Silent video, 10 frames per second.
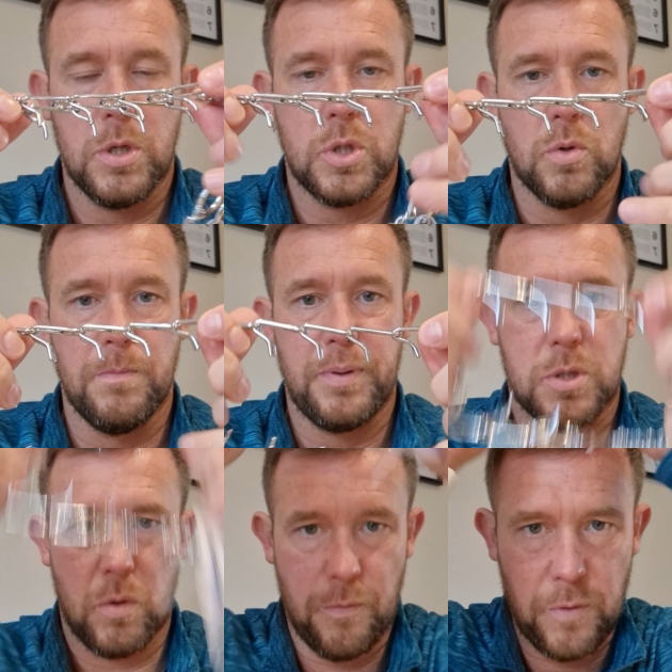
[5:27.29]
you don't
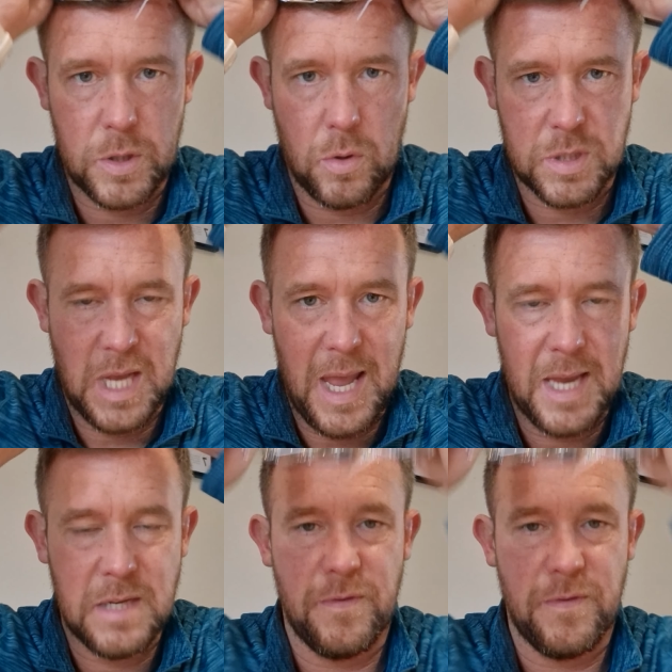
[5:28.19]
put it over a dog's head.